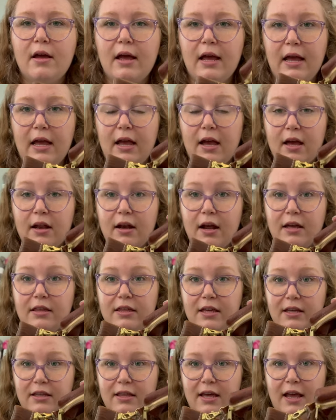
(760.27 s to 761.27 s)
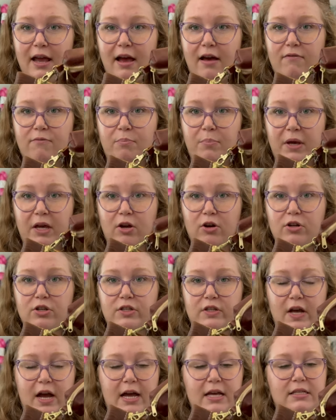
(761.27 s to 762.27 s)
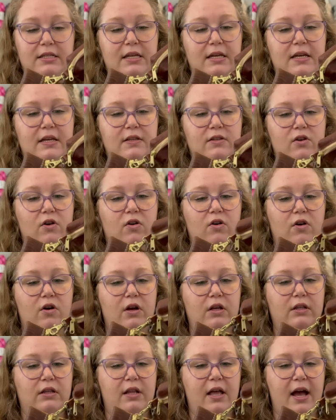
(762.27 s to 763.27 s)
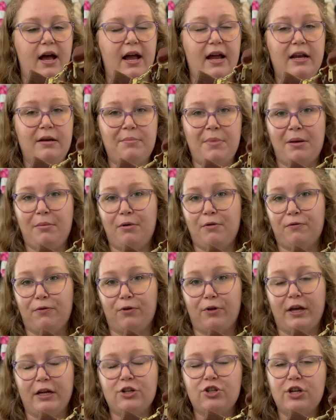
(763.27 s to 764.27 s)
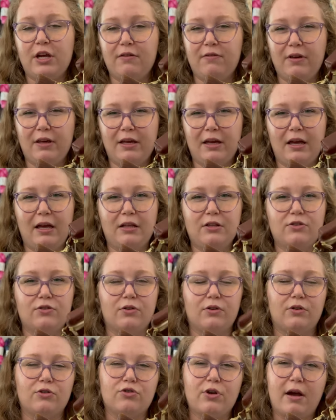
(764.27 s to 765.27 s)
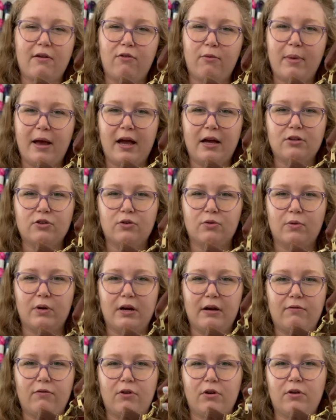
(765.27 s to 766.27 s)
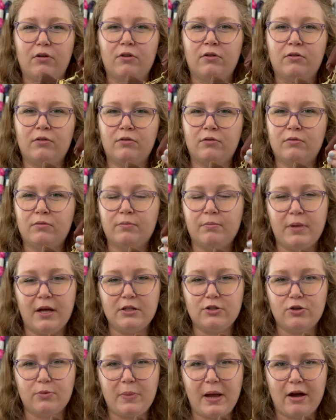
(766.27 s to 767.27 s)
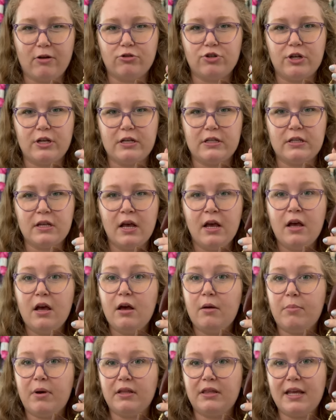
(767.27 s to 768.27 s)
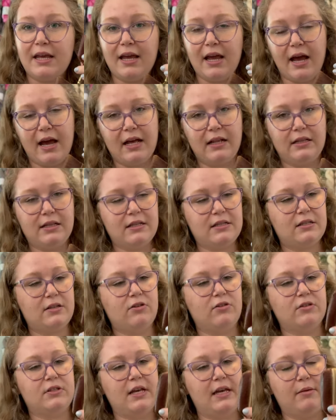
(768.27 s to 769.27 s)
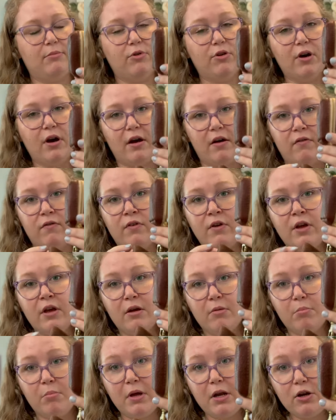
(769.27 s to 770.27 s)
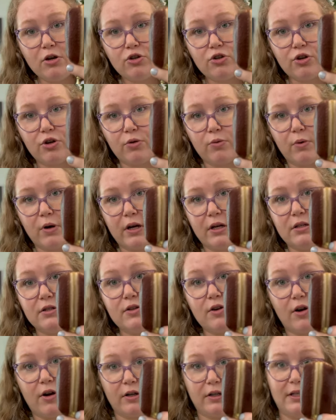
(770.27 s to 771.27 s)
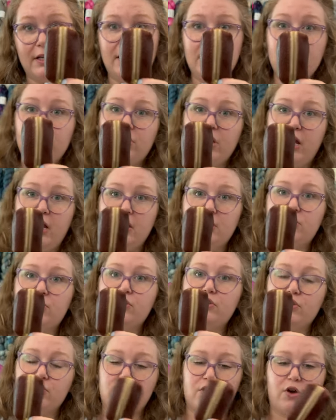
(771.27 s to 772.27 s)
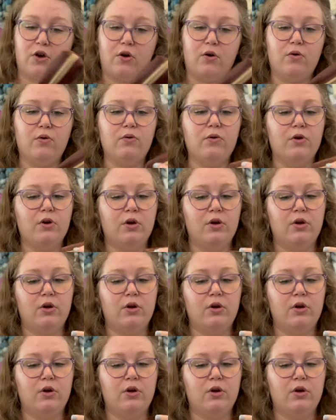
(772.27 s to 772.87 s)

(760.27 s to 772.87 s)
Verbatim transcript: and I think they have bigger sizes online, maybe for like shaving kits or travel bags or whatever, pencil pouches. But they had this little table of miniature ones on keychains. So